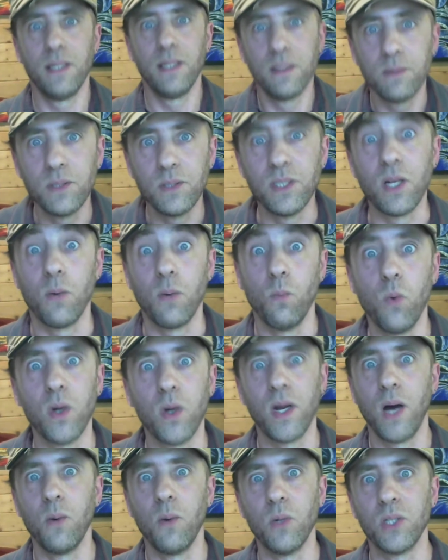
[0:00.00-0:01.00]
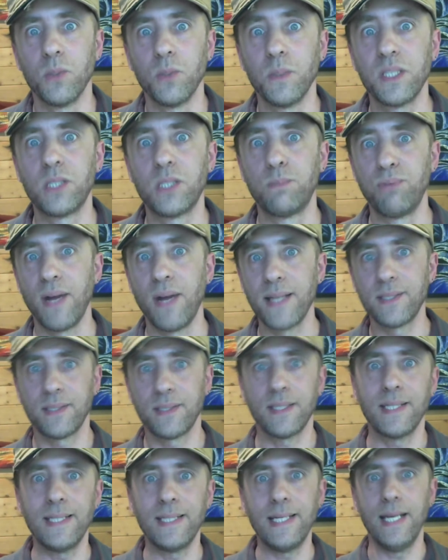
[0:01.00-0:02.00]
you know, what I want to
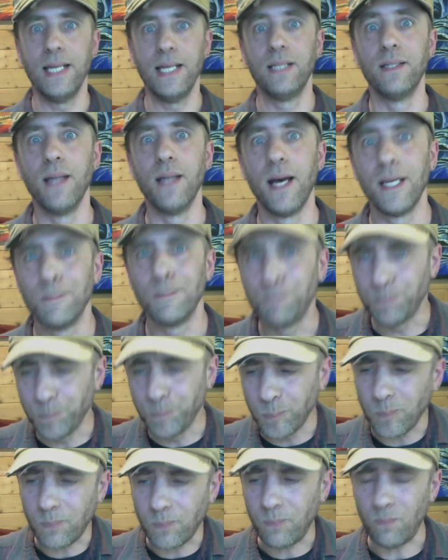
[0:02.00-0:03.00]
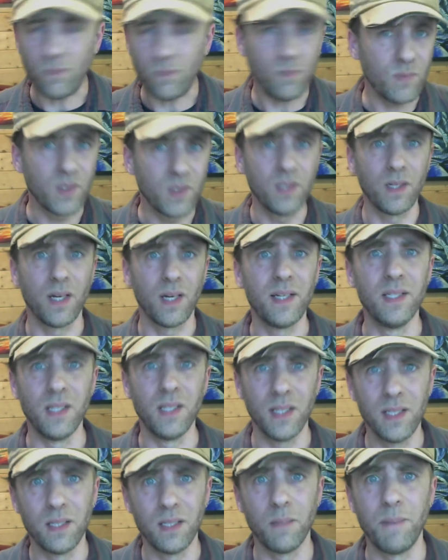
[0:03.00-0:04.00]
express in there, you know,
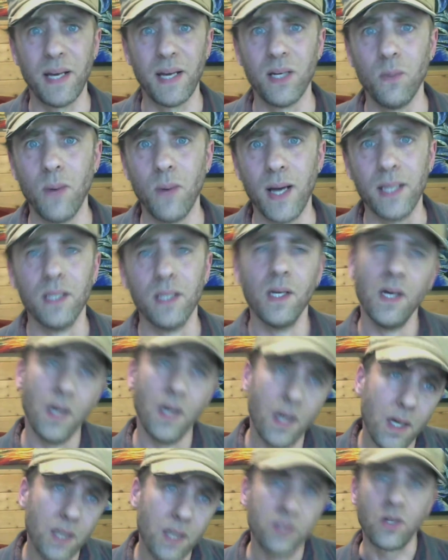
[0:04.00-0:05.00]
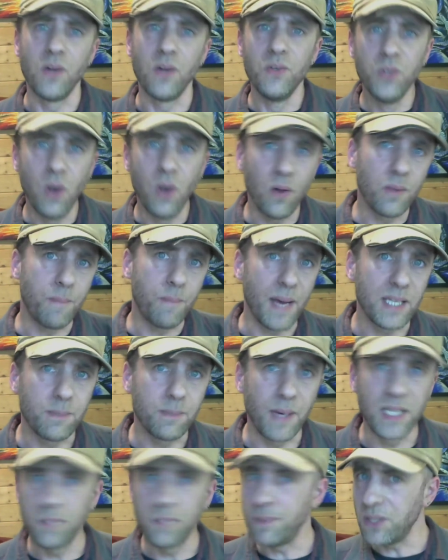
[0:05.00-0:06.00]
in a better way. So not the best
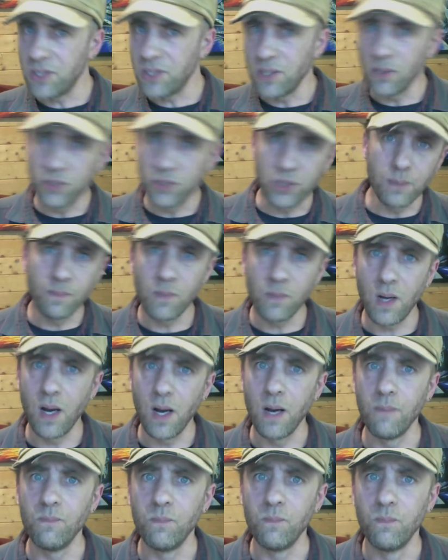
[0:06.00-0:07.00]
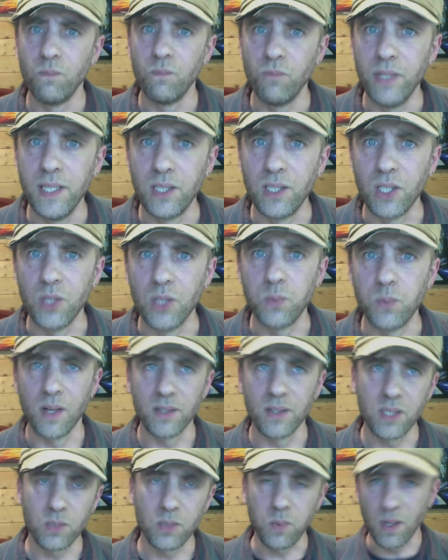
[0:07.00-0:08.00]
paintings, but still some really good ones.
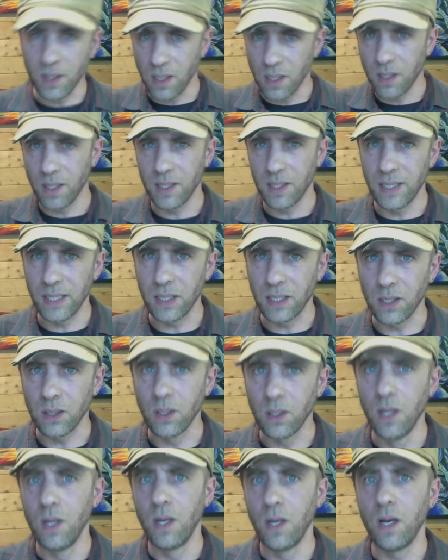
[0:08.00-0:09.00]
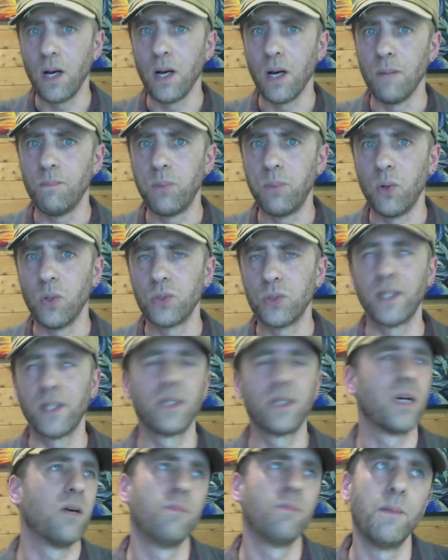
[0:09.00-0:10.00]
There's one little portrait, I
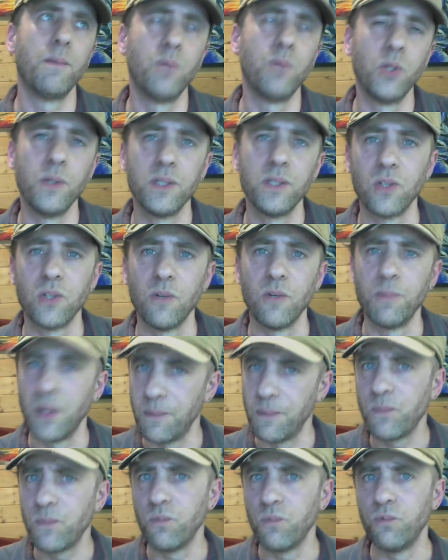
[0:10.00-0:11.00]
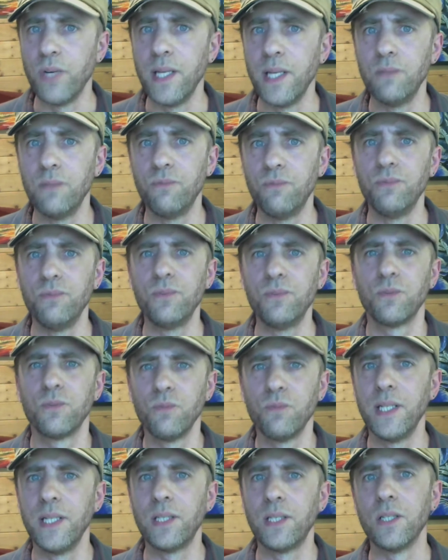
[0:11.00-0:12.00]
can't remember who it's of, but really some
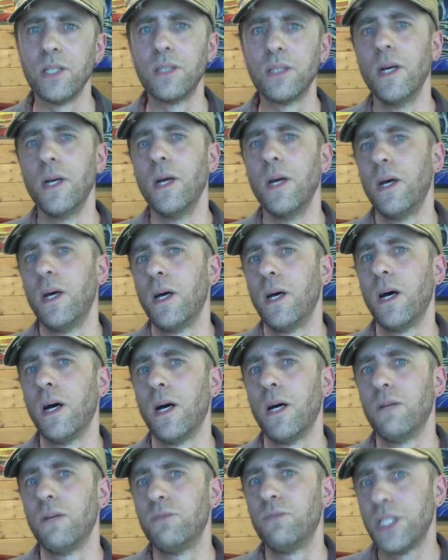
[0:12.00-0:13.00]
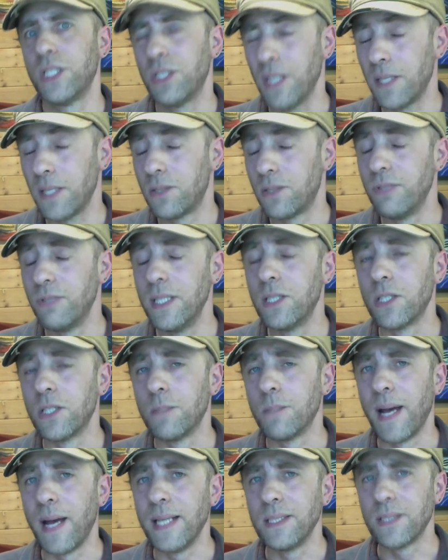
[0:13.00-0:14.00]
really good. It's a really
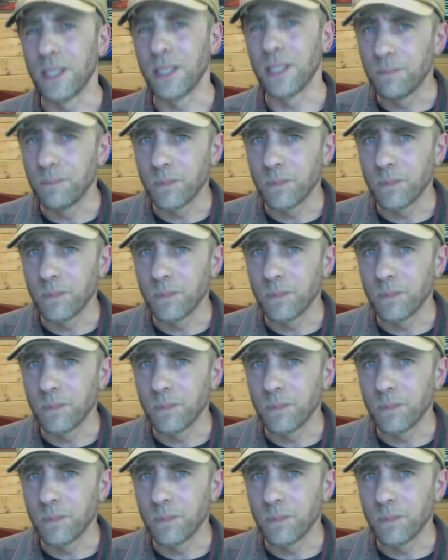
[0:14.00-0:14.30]
good painting,